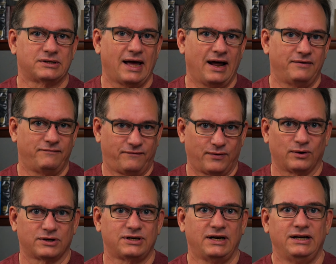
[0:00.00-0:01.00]
that
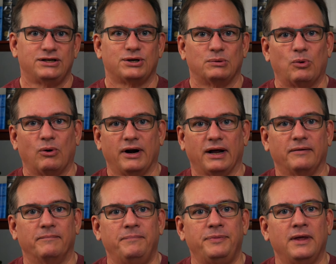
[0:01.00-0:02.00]
first Easter morning.
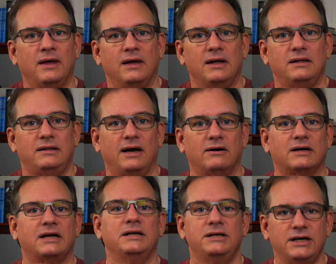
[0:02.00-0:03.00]
They're
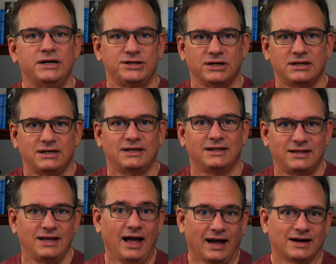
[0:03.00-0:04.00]
conditioned to
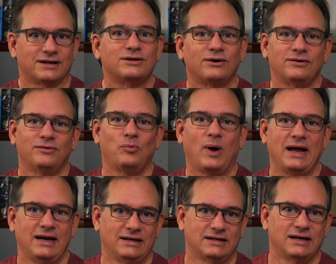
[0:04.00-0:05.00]
think certain
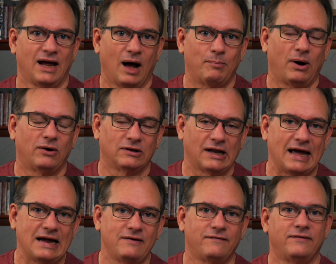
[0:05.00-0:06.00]
ways about
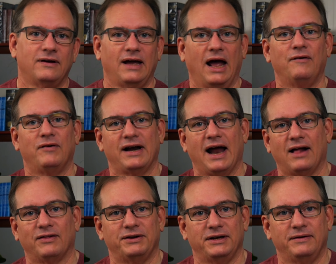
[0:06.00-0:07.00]
life and
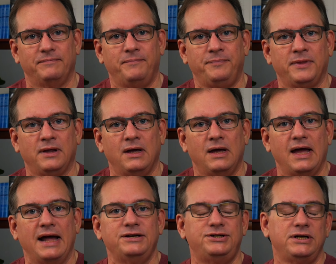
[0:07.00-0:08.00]
reality.
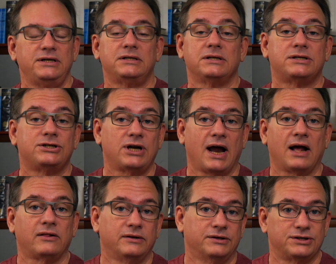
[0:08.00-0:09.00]
And Jesus
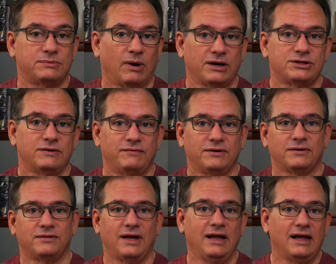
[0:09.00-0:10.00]
challenged much of their
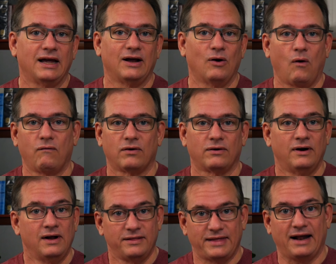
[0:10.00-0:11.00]
thinking over
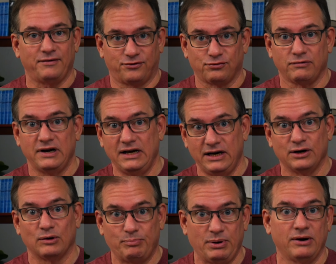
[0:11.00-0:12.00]
that
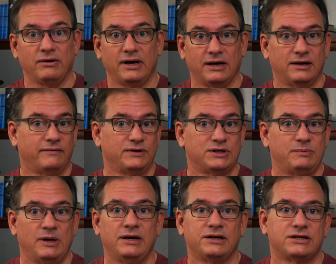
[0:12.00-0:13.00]
three-year period of his
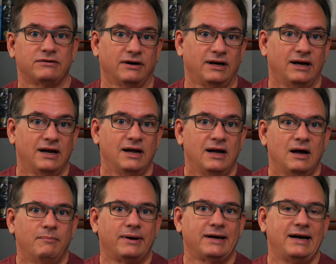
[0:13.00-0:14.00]
ministry,
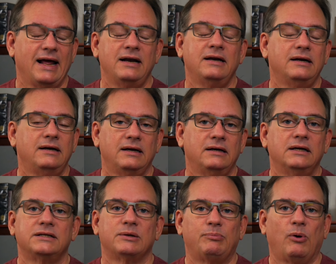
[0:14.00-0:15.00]
but it ended in
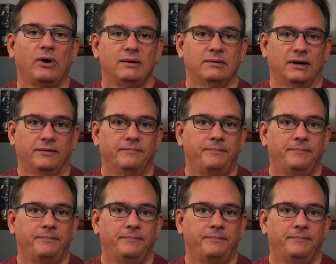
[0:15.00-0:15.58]
disappointment